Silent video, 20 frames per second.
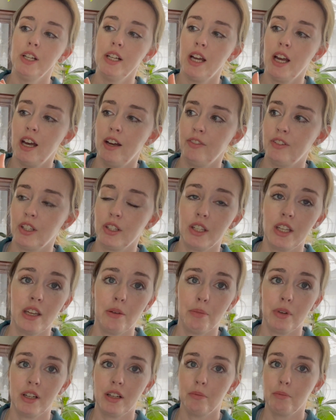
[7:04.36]
have to
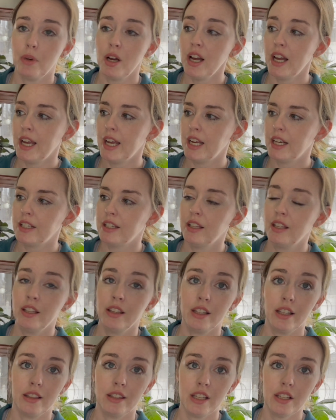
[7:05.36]
keep it in mind
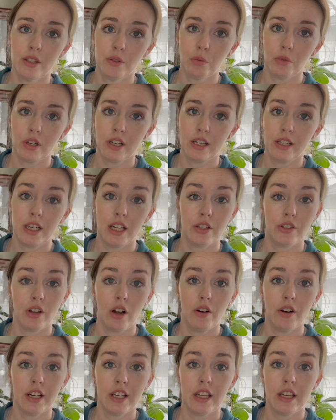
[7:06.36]
that this one is
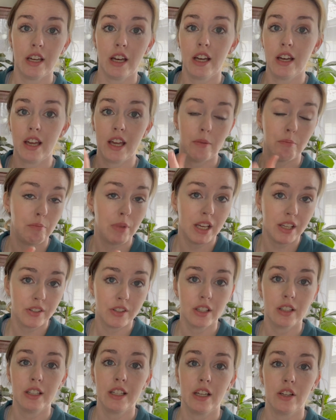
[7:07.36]
already
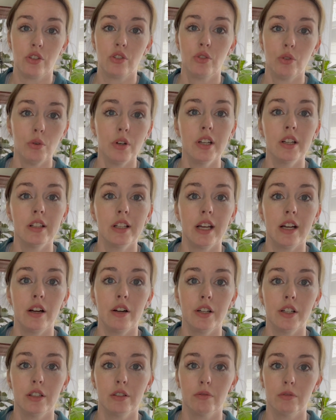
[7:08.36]
basically a soil
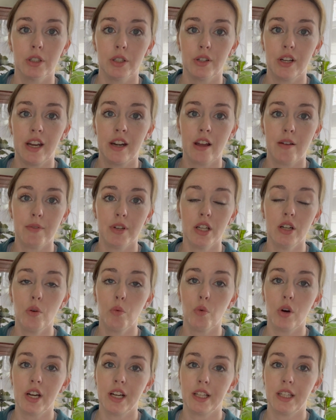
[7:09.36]
aerial root, and I'm gonna
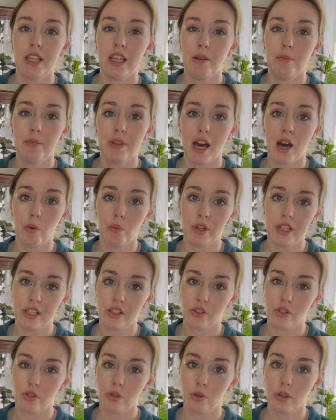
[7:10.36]
wanna keep that one in
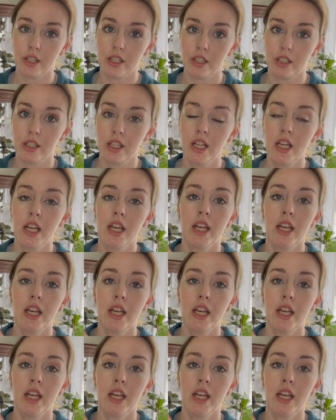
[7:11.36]
soil,